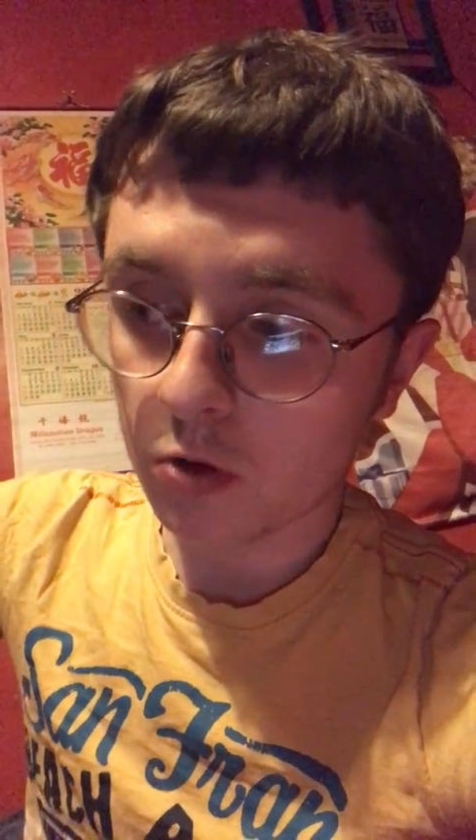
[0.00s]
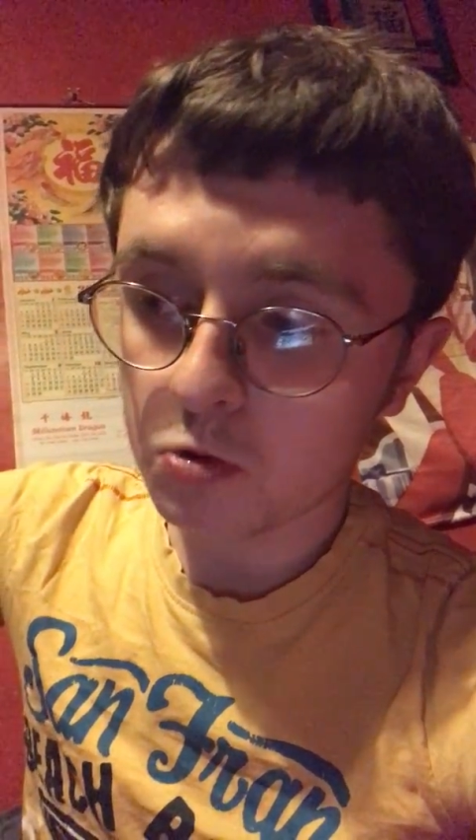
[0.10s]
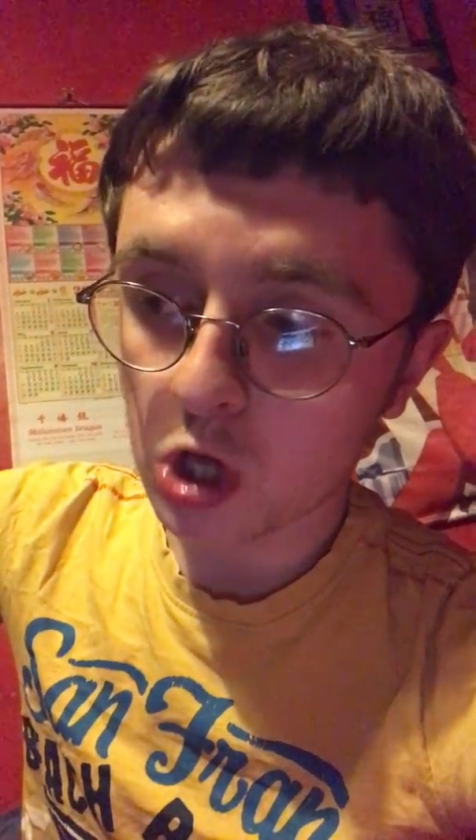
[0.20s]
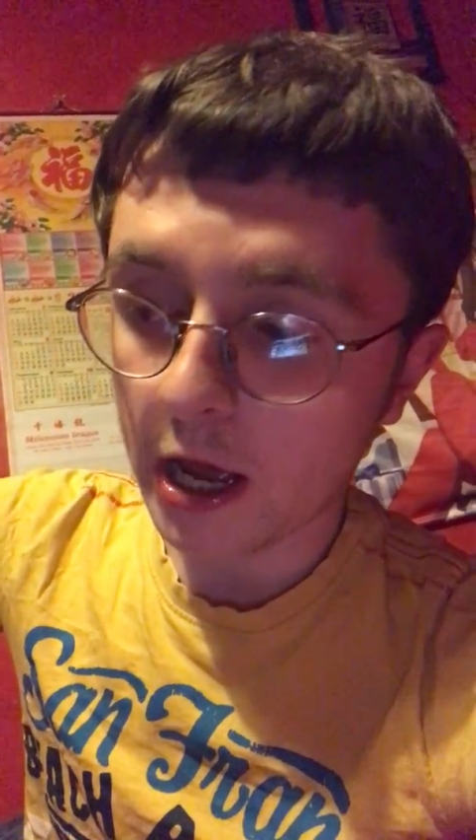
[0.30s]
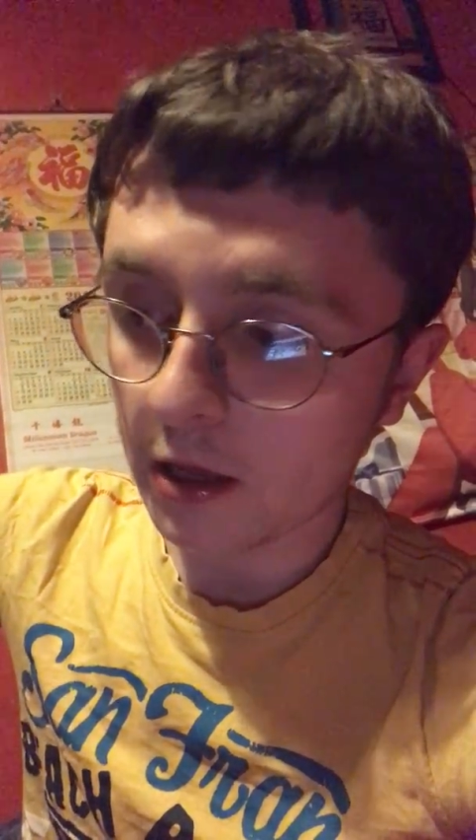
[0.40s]

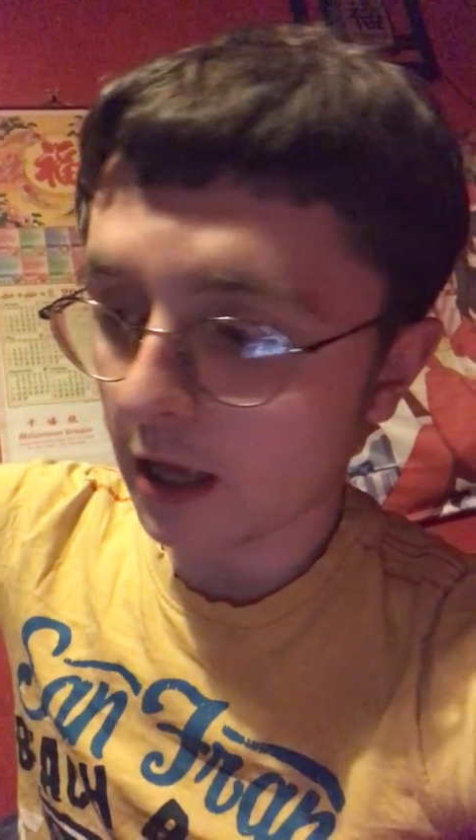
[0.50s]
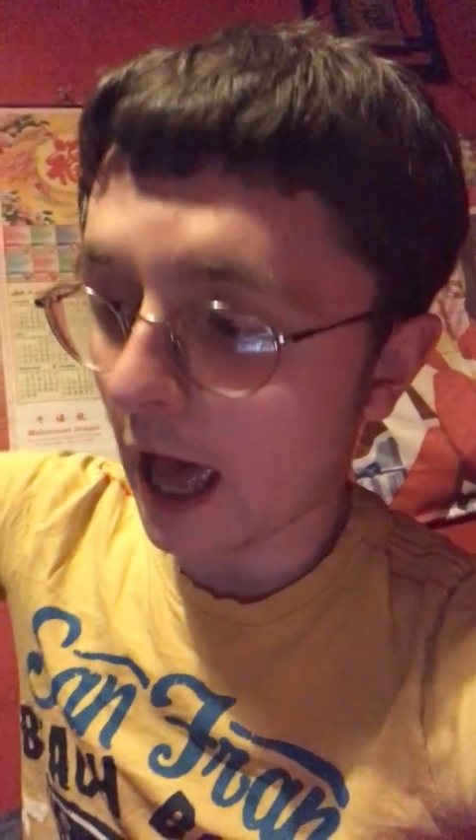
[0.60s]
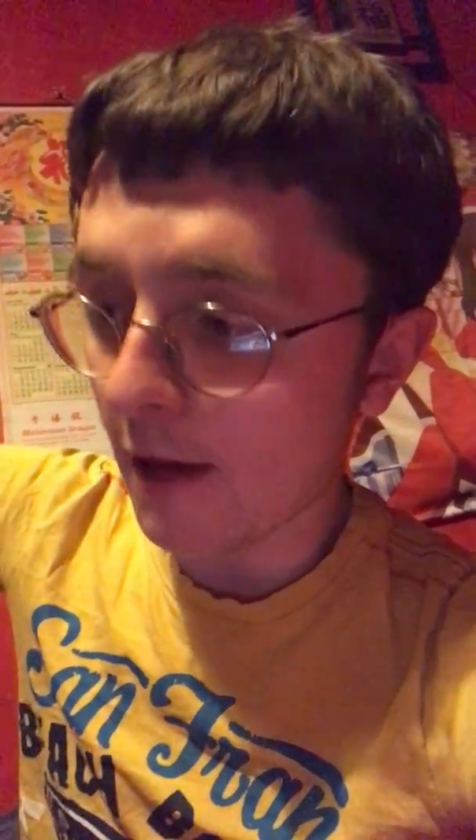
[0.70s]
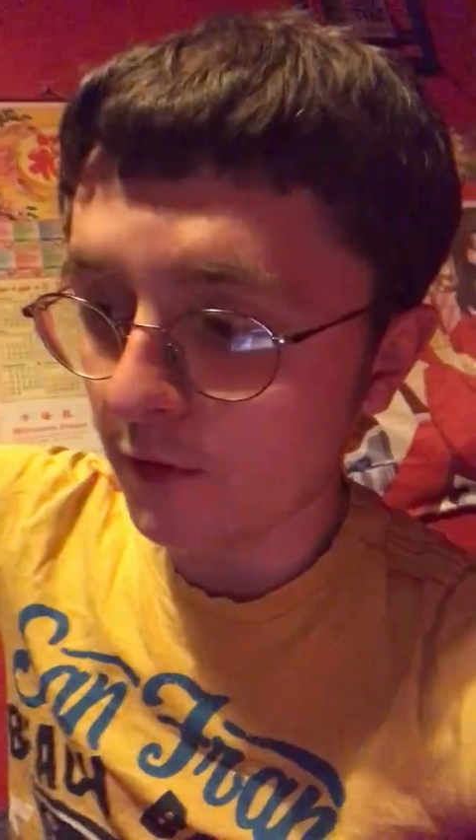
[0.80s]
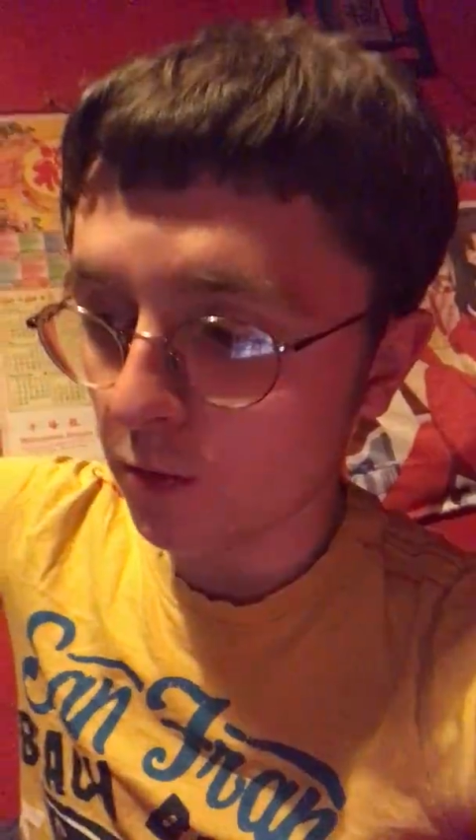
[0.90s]
giant
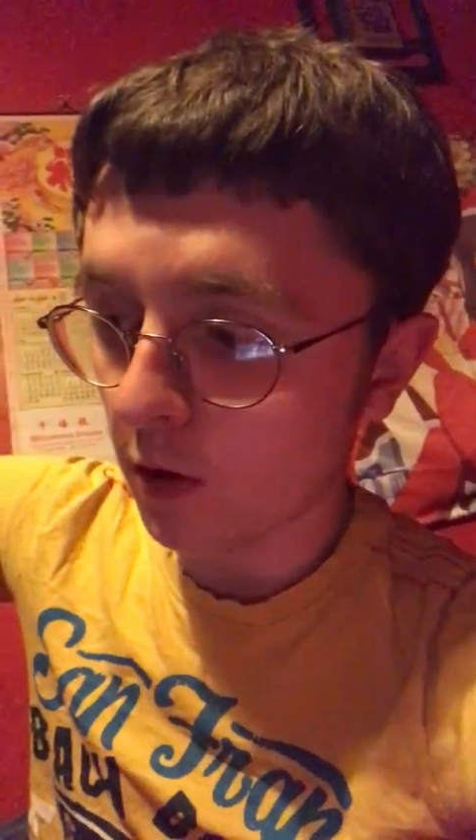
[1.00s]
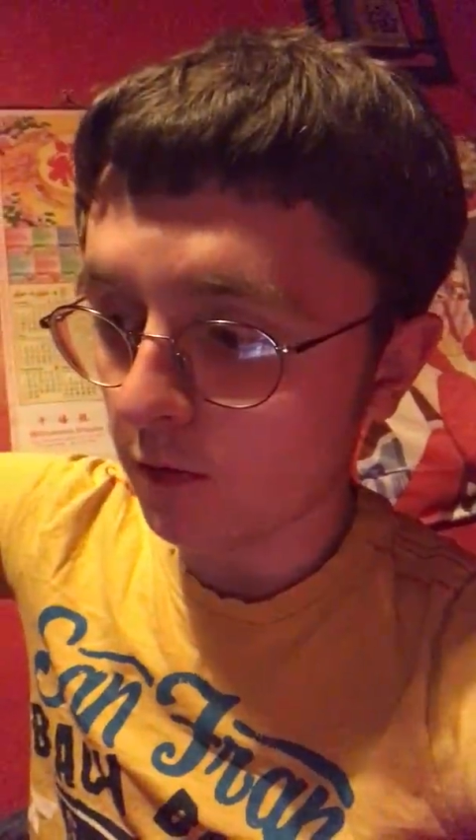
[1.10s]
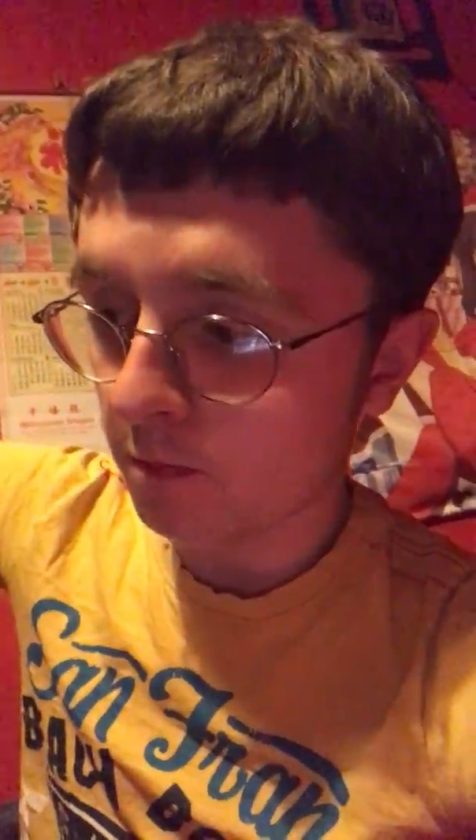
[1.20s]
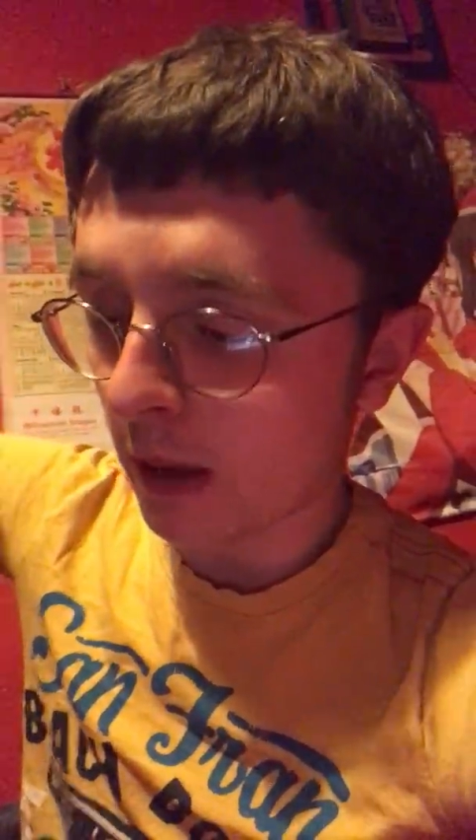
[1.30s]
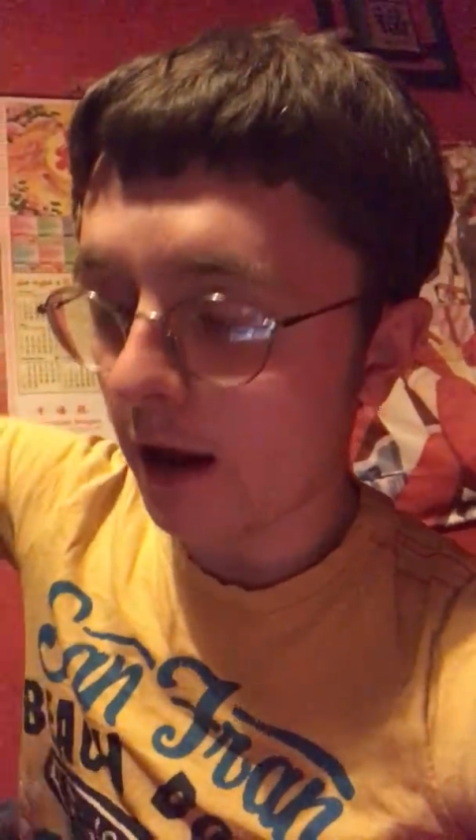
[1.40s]
cavern
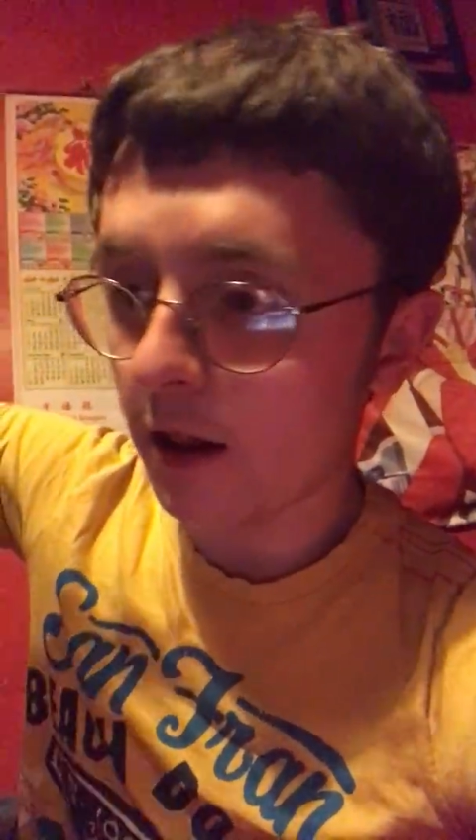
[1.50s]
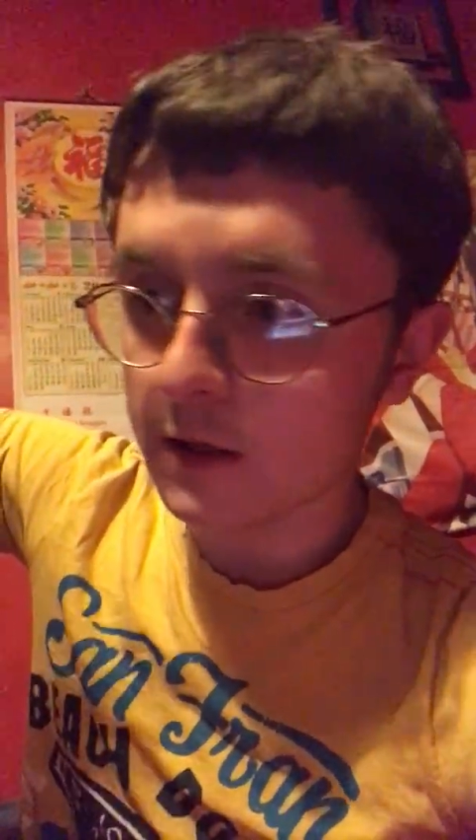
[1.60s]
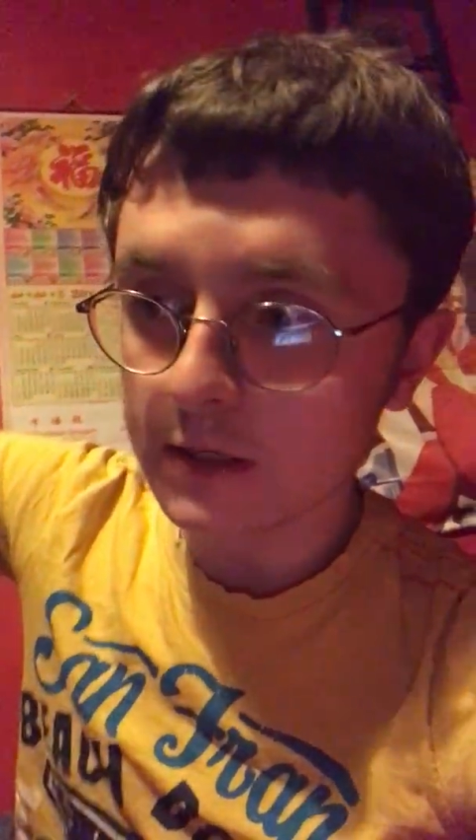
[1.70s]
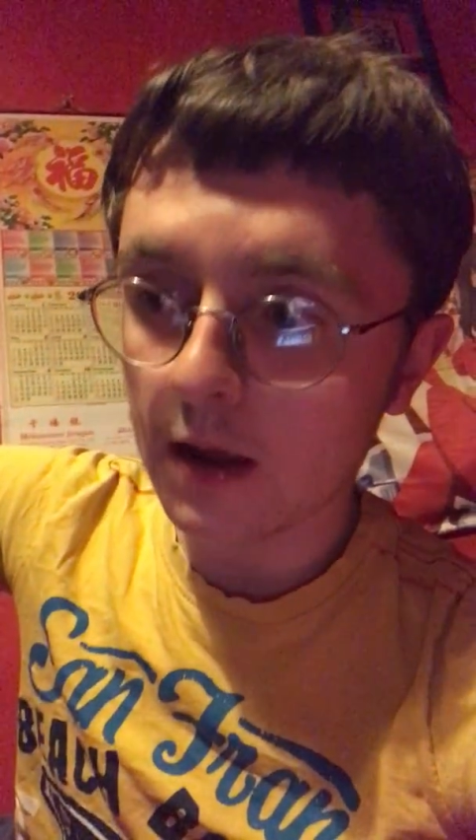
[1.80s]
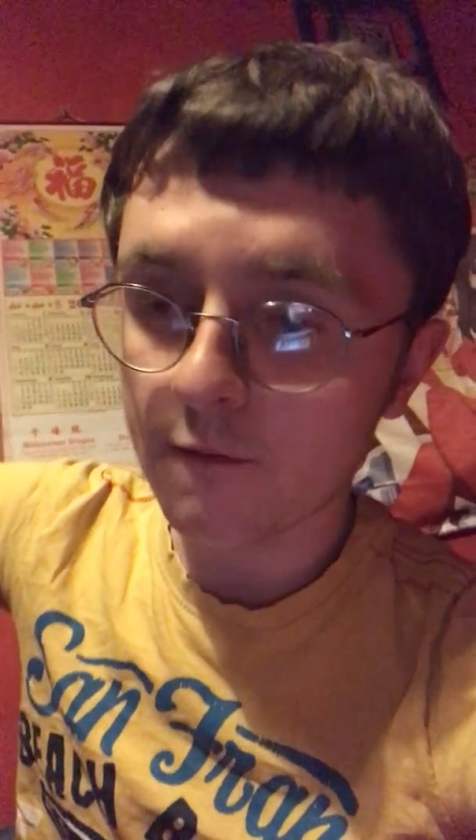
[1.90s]
with pillars
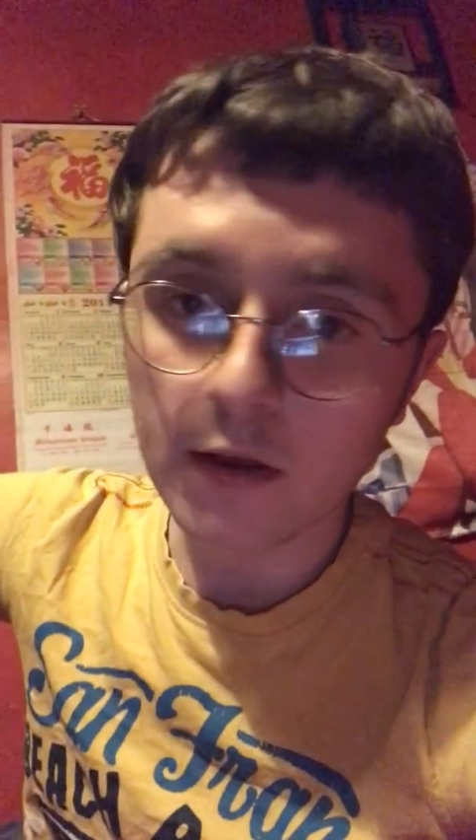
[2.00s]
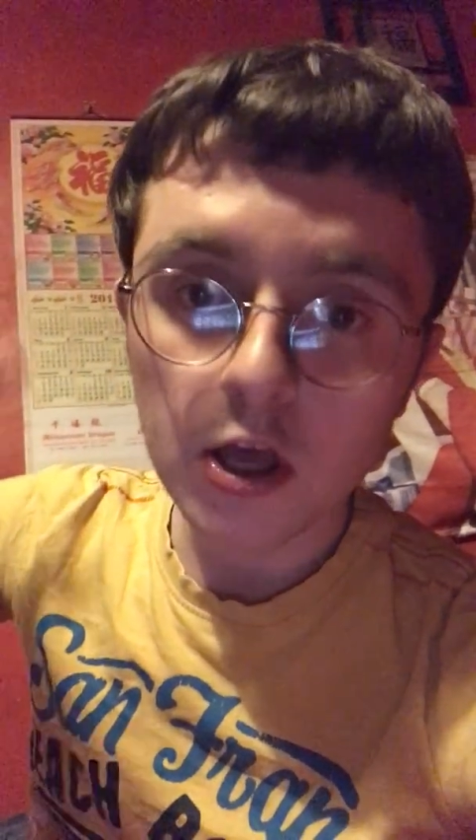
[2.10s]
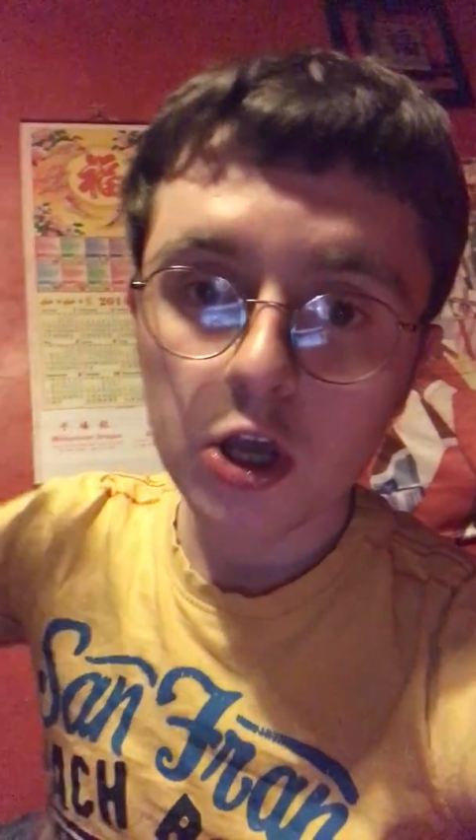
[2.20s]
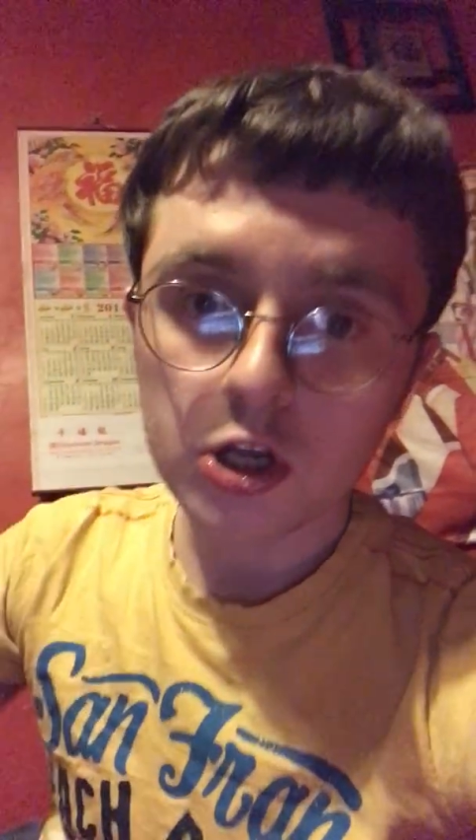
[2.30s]
and everything.